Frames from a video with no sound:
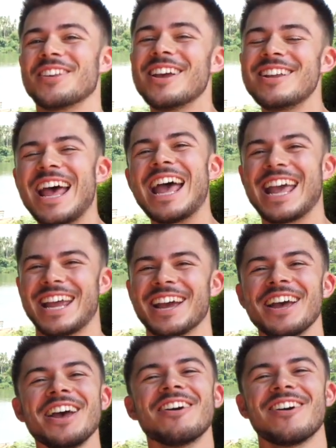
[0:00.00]
Today
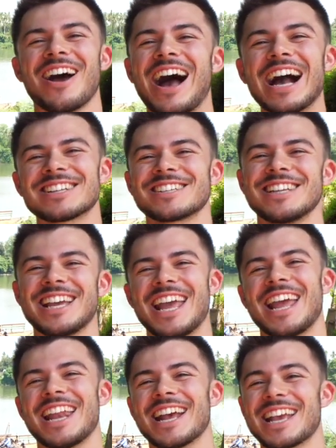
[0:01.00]
we are actually
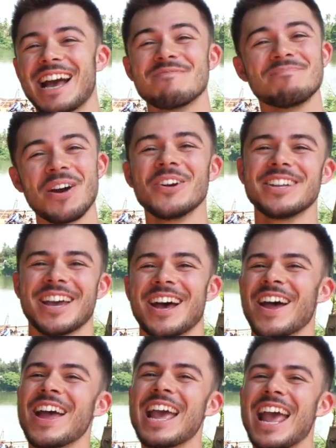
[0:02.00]
in
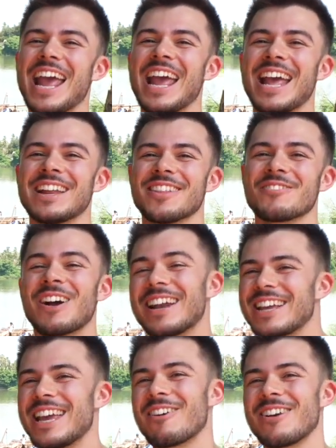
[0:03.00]
Cambodia, in the
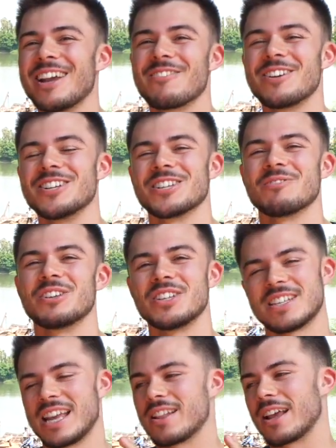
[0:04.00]
Ratnakiri region, which
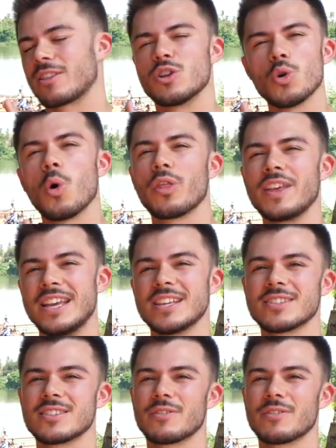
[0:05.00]
is in like the northeast